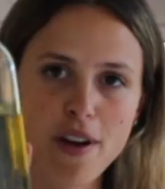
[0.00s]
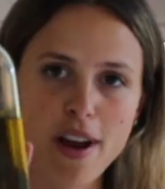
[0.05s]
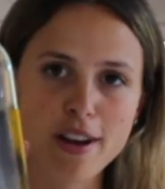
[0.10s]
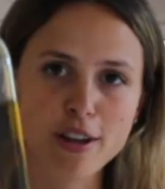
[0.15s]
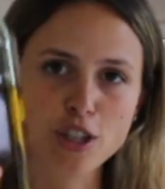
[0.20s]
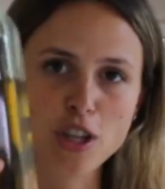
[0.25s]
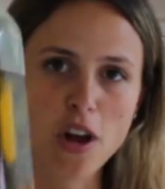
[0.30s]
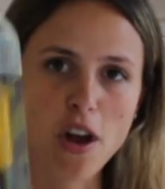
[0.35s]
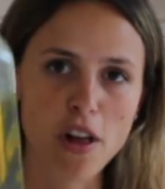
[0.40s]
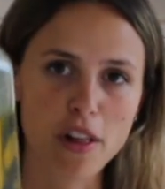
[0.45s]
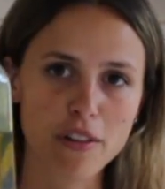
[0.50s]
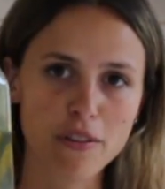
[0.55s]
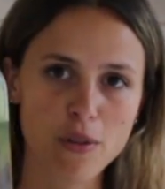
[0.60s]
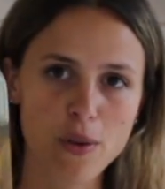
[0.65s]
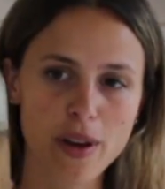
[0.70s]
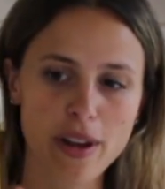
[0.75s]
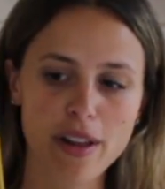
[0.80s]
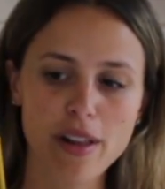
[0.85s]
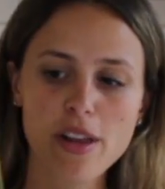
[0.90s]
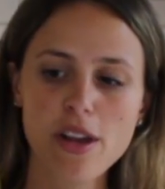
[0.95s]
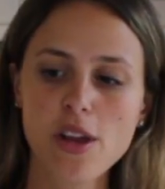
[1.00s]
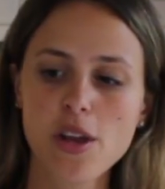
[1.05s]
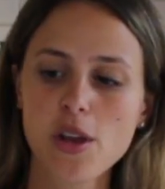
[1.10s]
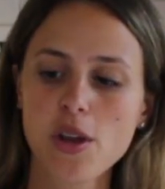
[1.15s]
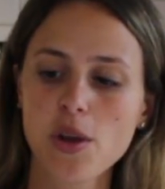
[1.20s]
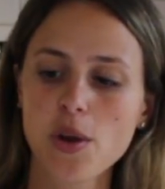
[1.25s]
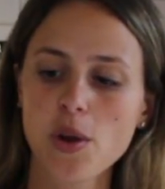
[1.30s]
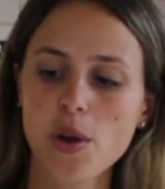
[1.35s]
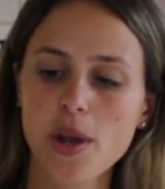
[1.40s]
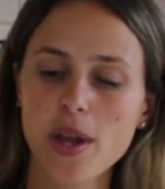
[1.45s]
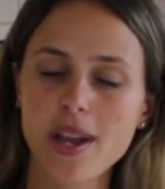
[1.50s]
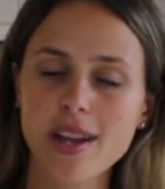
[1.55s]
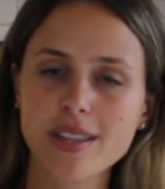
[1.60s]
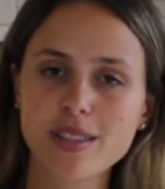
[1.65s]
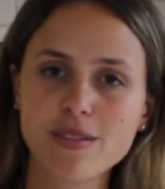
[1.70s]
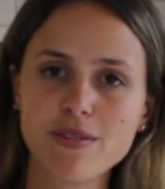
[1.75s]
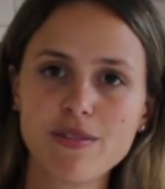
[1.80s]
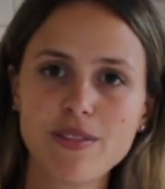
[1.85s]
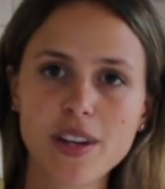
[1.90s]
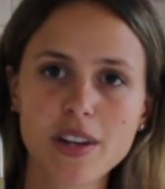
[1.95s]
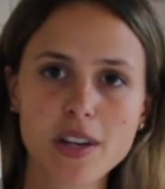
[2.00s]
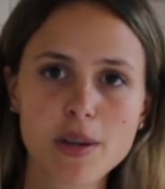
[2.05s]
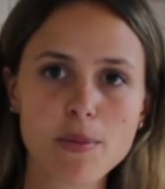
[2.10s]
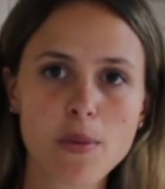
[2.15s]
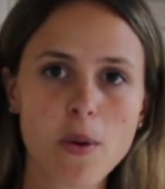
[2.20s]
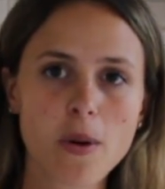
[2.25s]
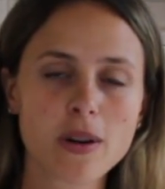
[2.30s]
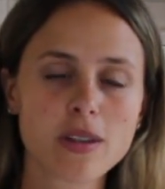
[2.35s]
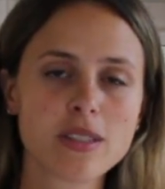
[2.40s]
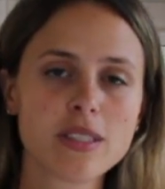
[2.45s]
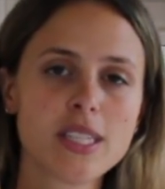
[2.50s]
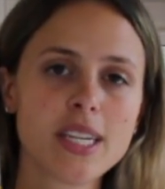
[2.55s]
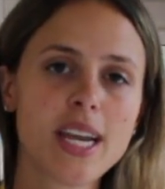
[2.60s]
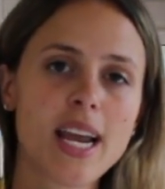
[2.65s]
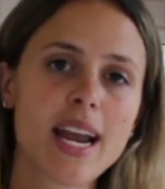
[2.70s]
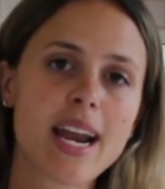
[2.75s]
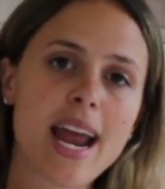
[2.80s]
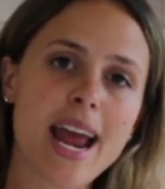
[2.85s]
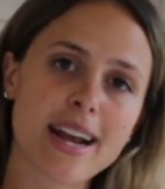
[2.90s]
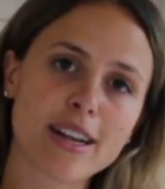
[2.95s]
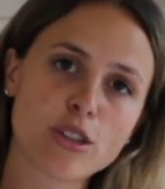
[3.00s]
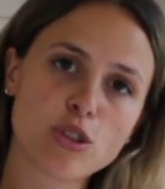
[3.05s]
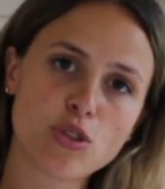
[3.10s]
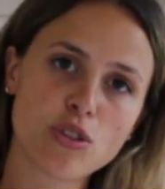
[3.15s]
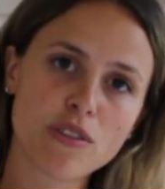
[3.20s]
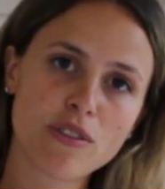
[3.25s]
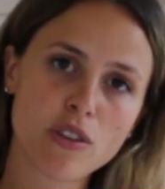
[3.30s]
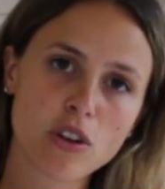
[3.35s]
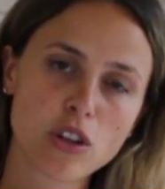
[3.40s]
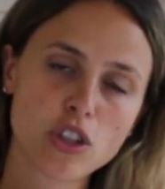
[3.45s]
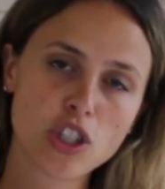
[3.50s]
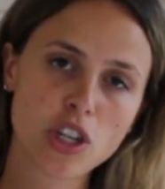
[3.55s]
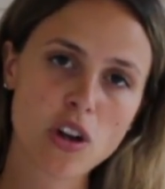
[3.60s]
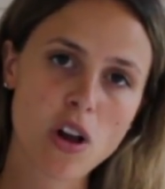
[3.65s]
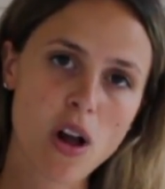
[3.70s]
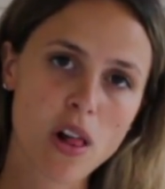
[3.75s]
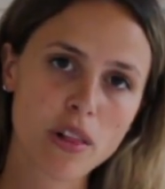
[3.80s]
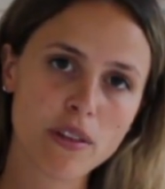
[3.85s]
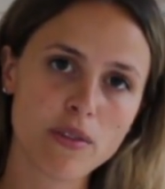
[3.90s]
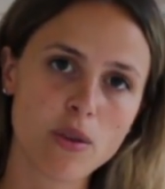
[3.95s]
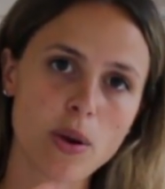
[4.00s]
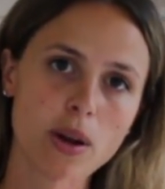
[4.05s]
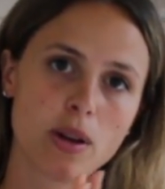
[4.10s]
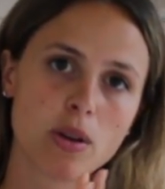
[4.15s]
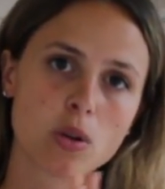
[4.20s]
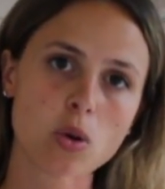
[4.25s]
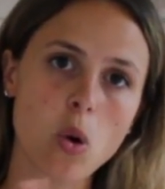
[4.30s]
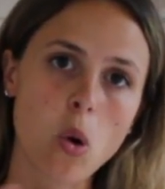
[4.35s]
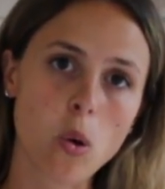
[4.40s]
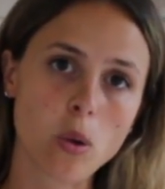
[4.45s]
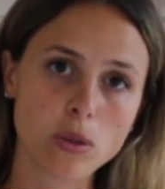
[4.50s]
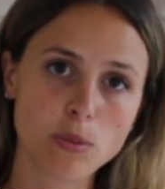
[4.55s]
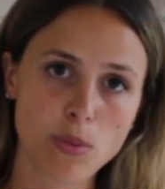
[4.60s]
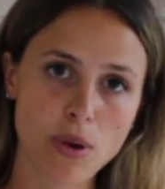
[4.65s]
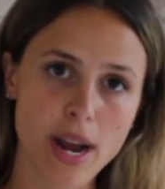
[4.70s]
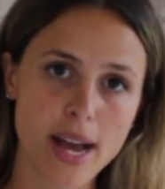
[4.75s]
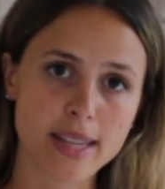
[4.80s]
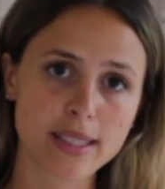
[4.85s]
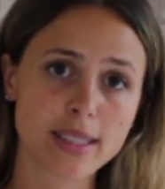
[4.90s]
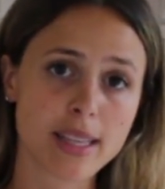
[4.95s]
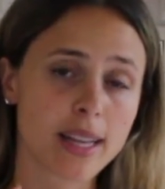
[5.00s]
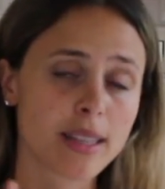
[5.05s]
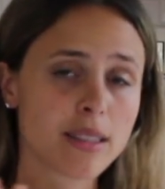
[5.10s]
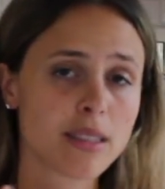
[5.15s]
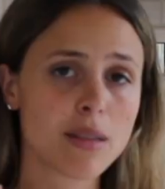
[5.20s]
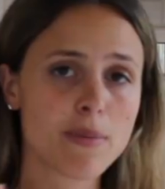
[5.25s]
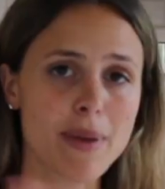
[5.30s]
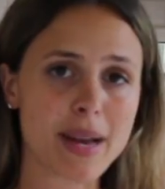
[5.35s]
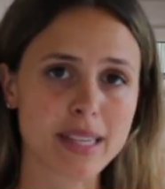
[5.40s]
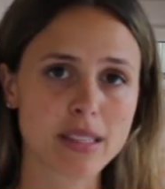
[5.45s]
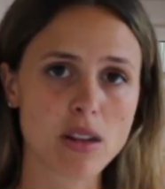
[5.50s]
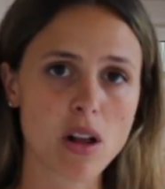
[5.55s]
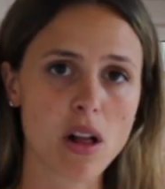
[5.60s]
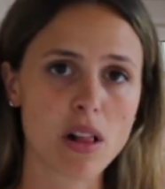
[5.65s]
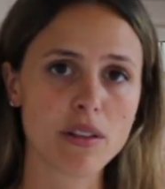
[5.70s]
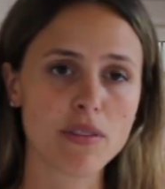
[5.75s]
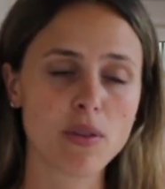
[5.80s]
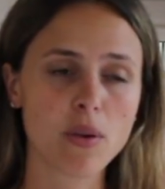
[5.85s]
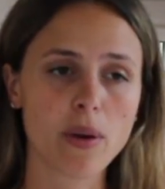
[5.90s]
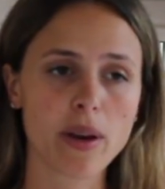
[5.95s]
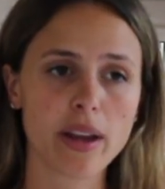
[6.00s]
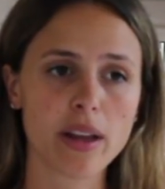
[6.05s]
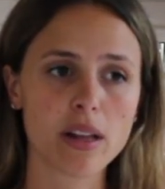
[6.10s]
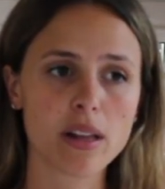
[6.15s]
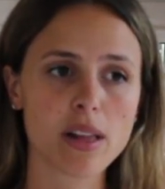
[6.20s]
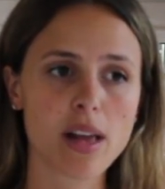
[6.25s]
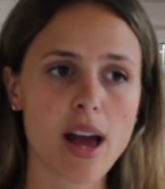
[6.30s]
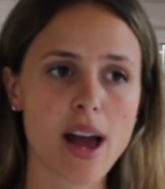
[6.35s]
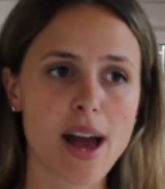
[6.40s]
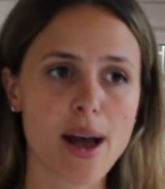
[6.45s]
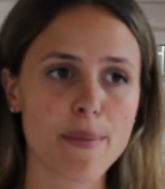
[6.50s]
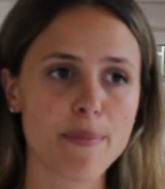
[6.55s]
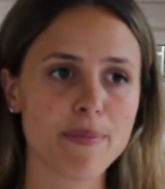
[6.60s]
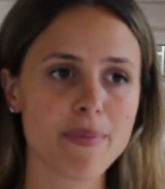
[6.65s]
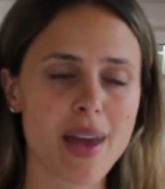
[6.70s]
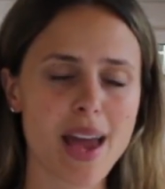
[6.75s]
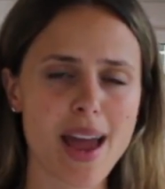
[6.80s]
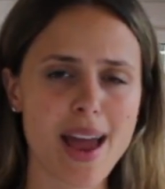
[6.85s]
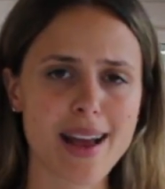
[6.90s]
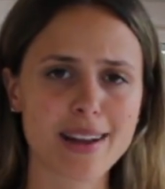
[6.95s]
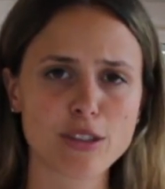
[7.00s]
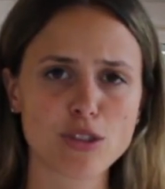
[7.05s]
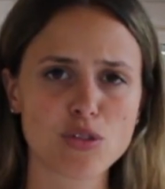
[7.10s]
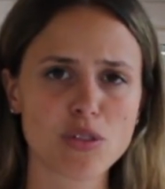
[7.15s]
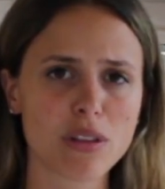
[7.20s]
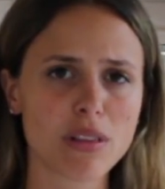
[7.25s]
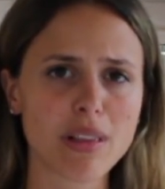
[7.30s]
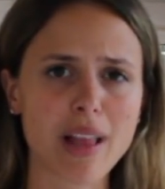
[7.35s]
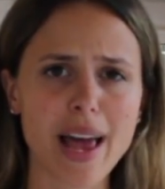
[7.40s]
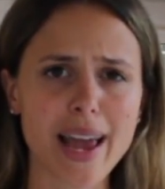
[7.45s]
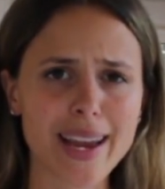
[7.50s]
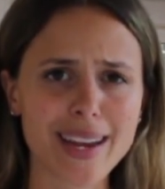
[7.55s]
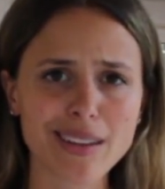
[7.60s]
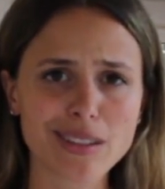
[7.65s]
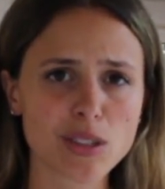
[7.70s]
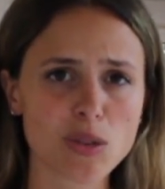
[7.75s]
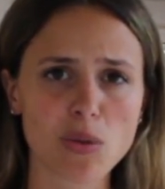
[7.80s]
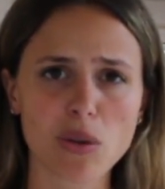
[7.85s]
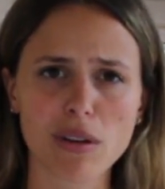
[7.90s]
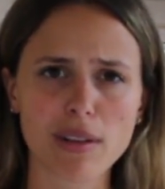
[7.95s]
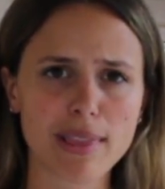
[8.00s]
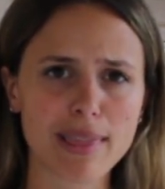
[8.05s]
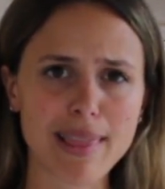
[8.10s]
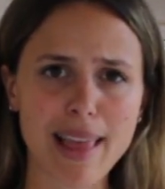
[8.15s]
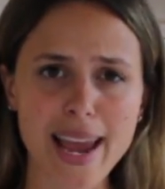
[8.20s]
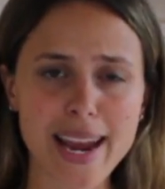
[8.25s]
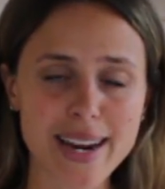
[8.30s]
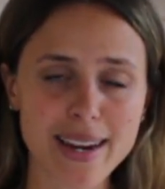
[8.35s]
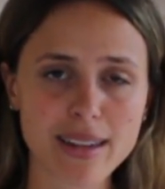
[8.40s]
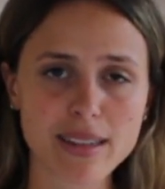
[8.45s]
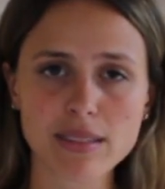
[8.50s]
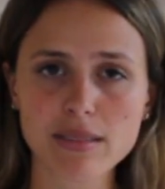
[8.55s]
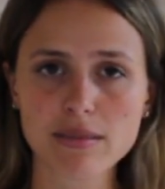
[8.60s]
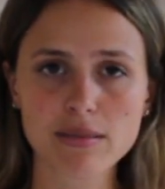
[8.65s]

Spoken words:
fresh olive oil. It's very important to get extra virgin olive oil cold pressed. That's the best olive oil. Extra light or light,